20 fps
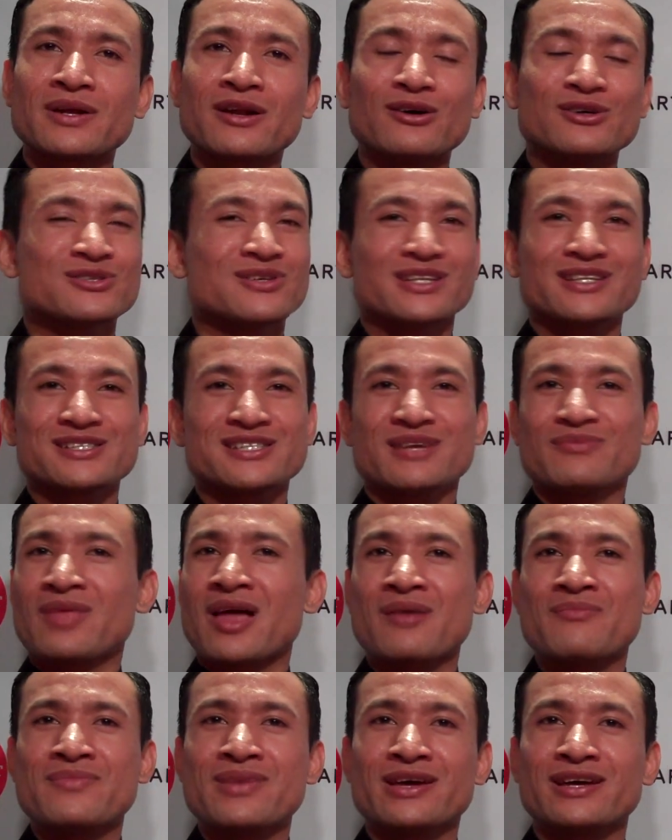but also at the same
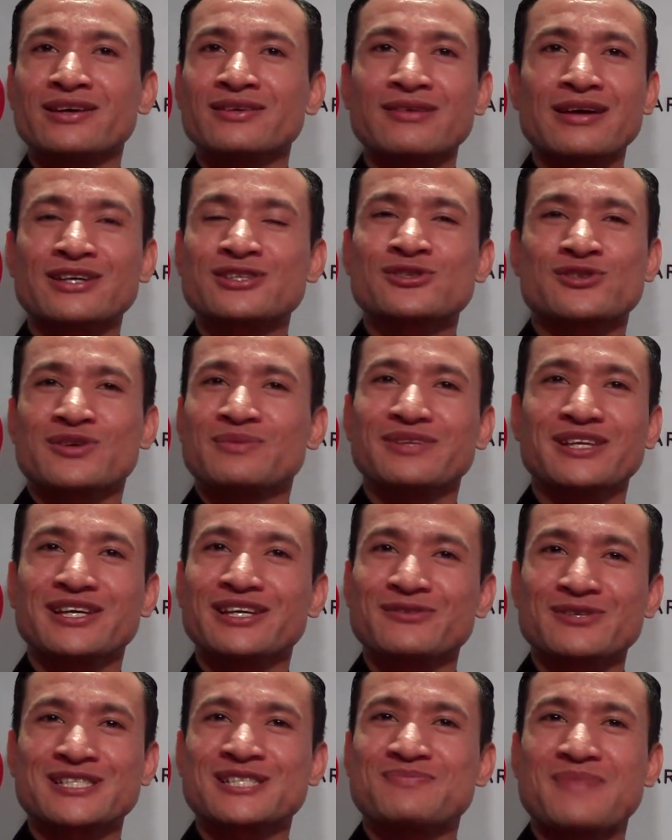time being
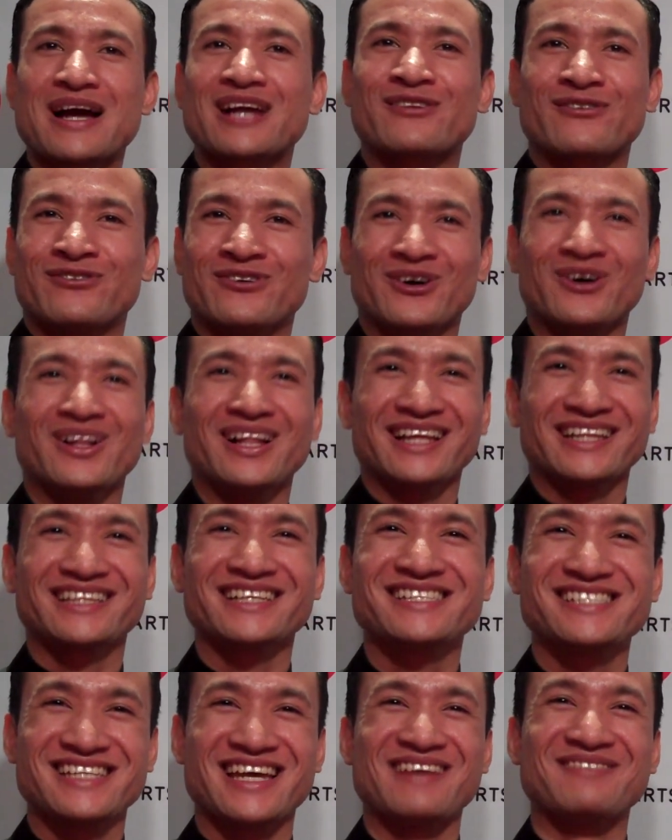extremely respectful at
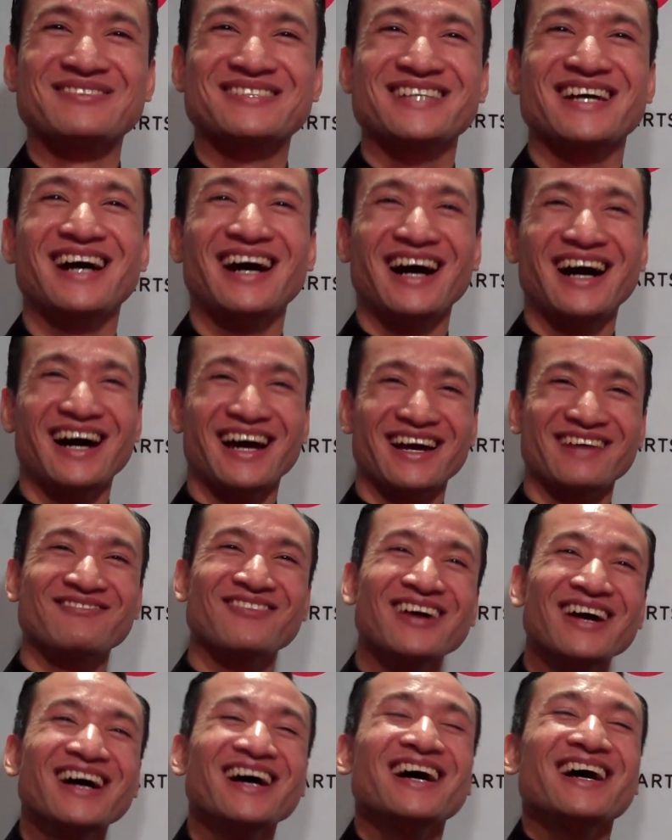the same time.
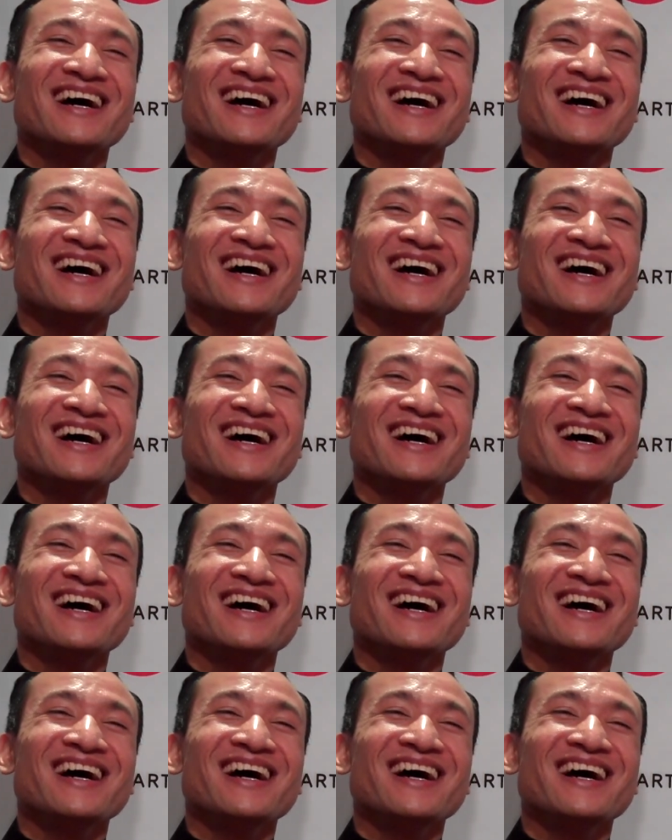